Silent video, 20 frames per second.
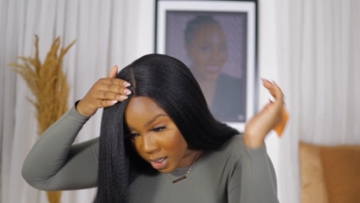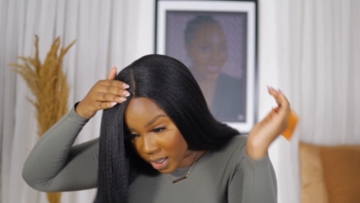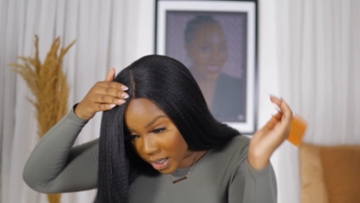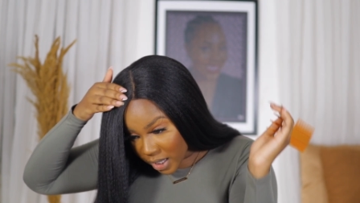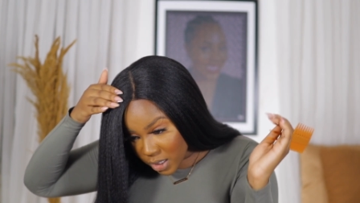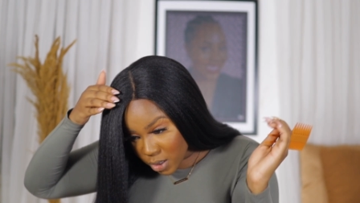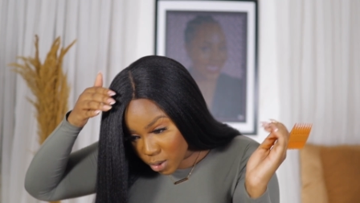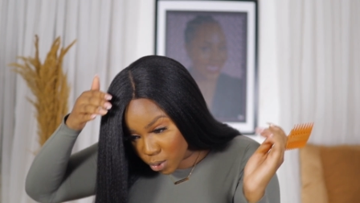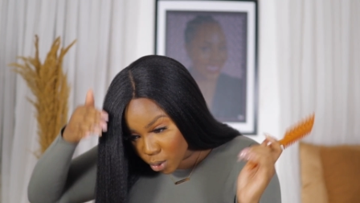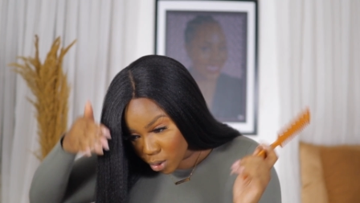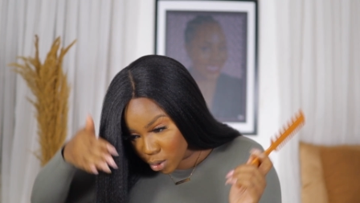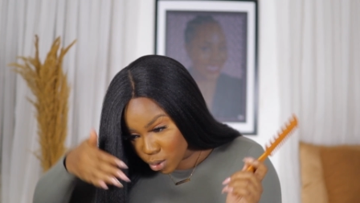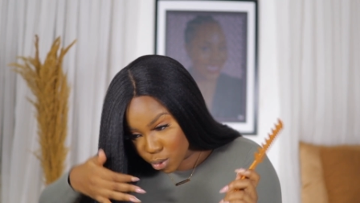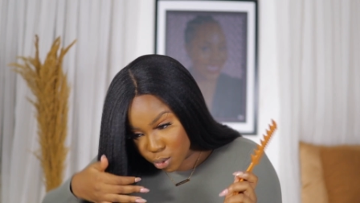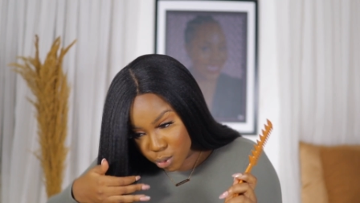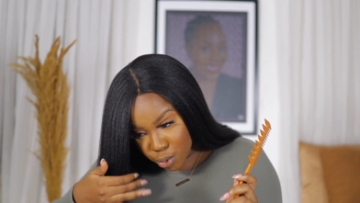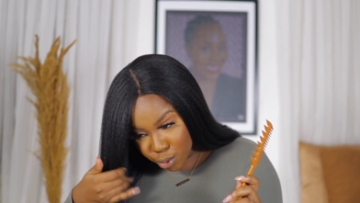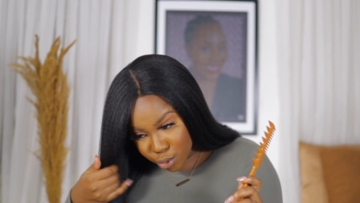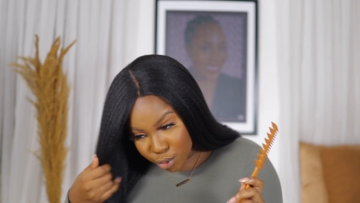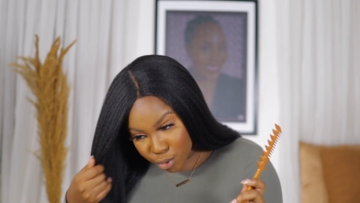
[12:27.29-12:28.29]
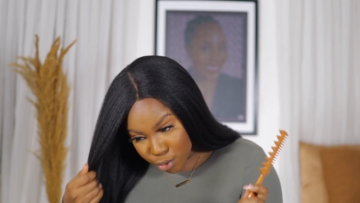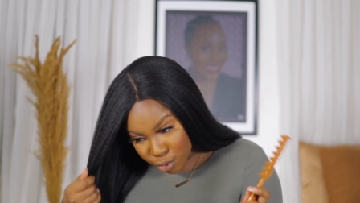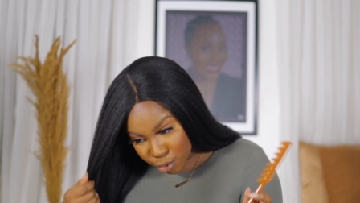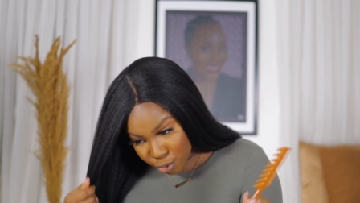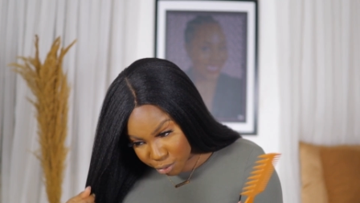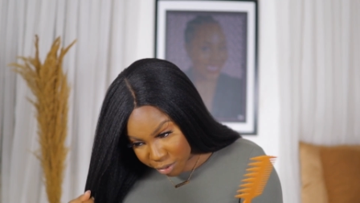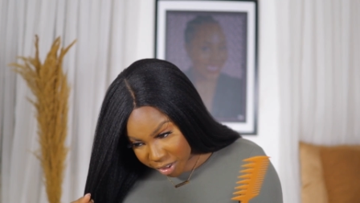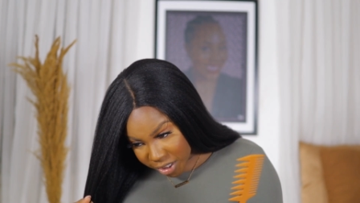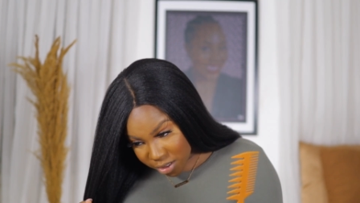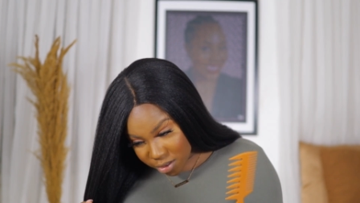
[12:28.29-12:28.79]
It's not so
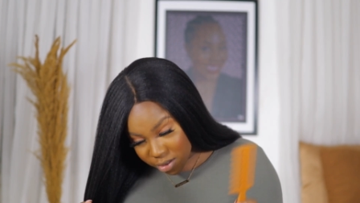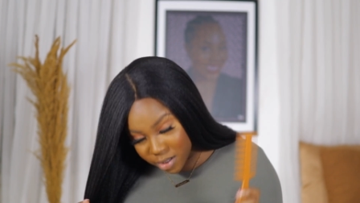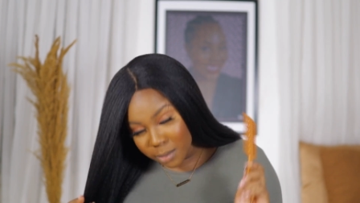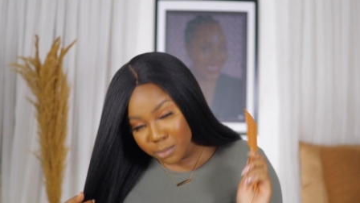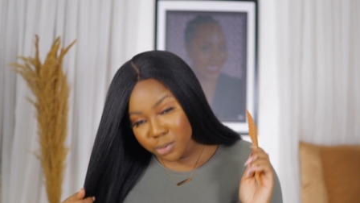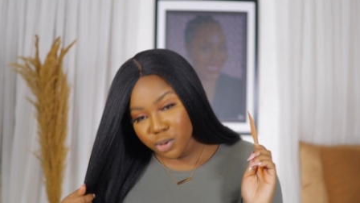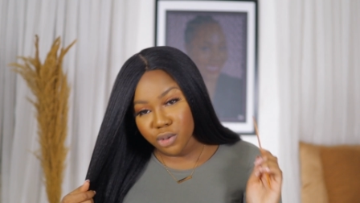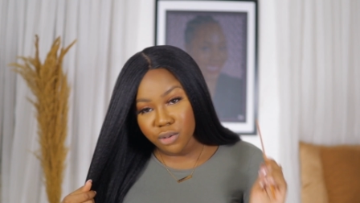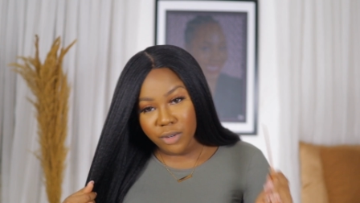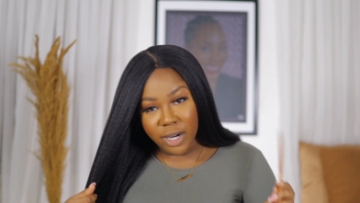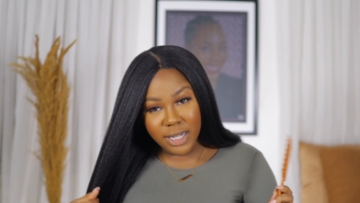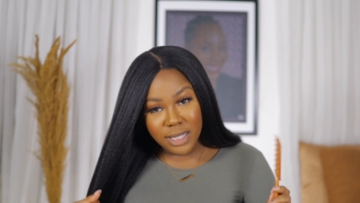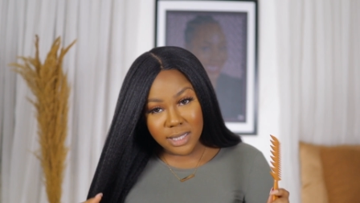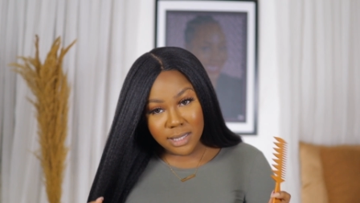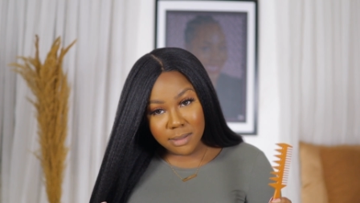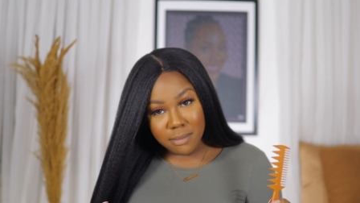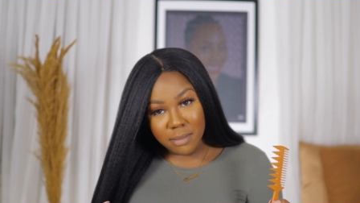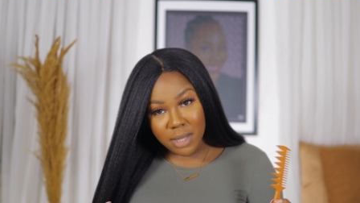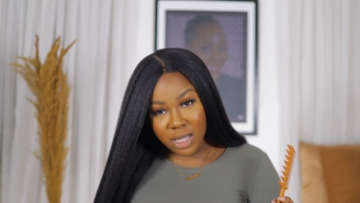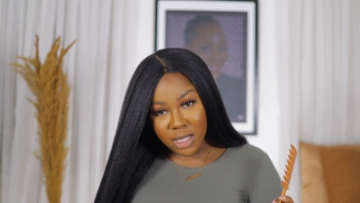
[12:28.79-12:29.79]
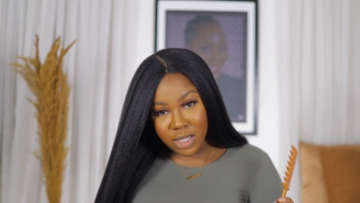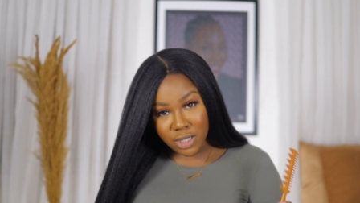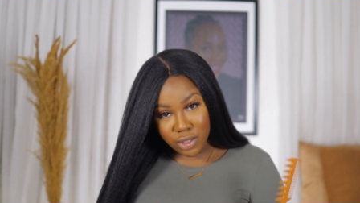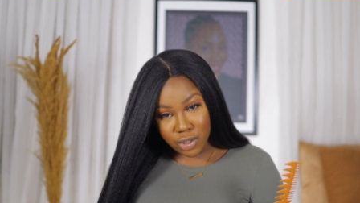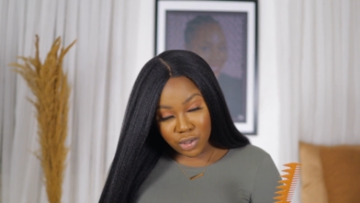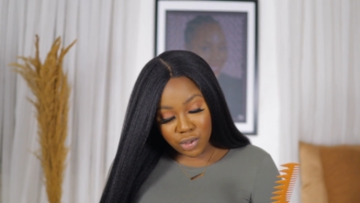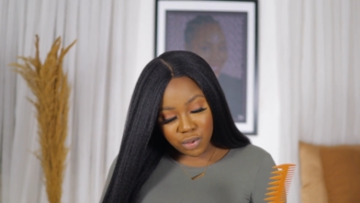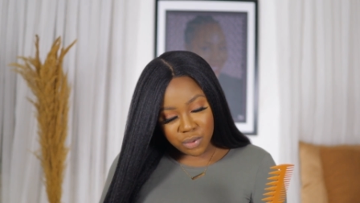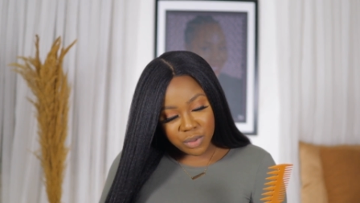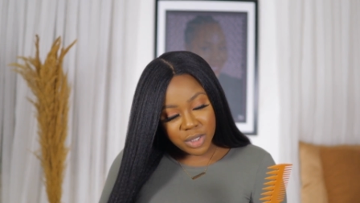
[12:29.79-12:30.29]
straight, so I'm trying to make it
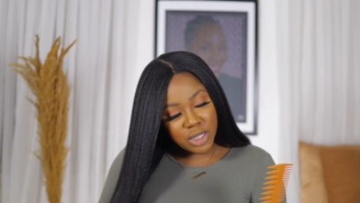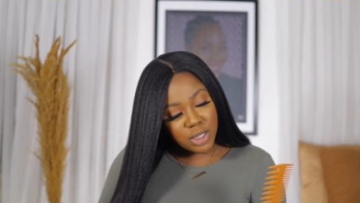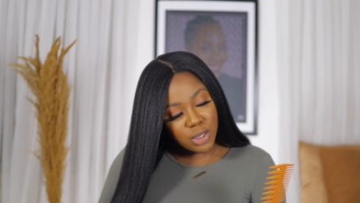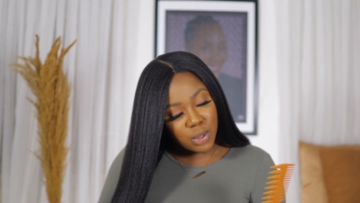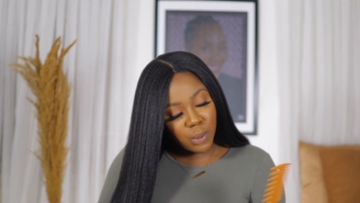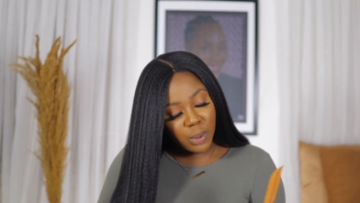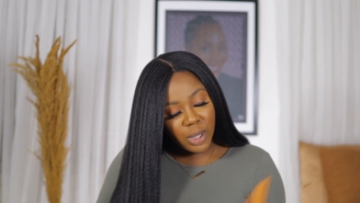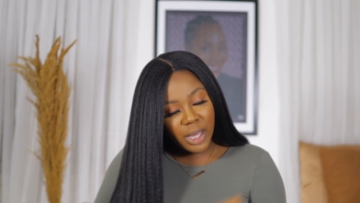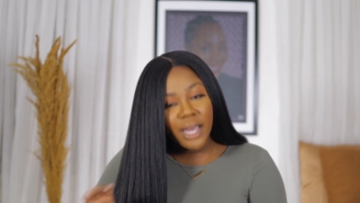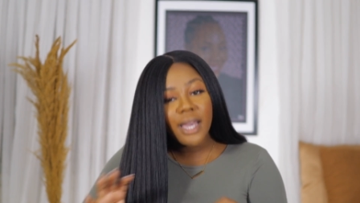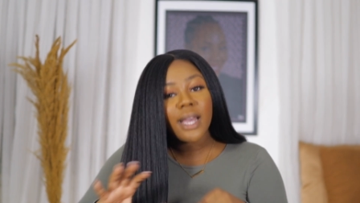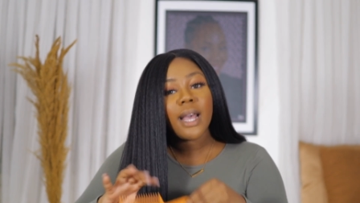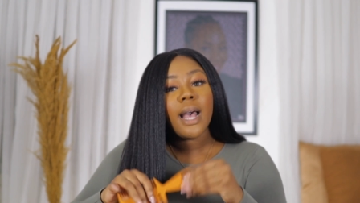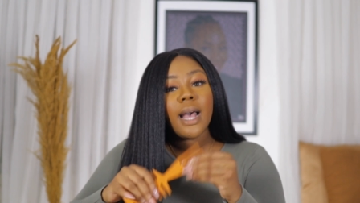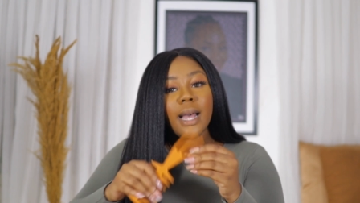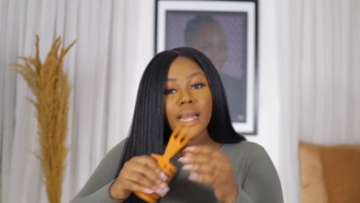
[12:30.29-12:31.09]
straight, okay?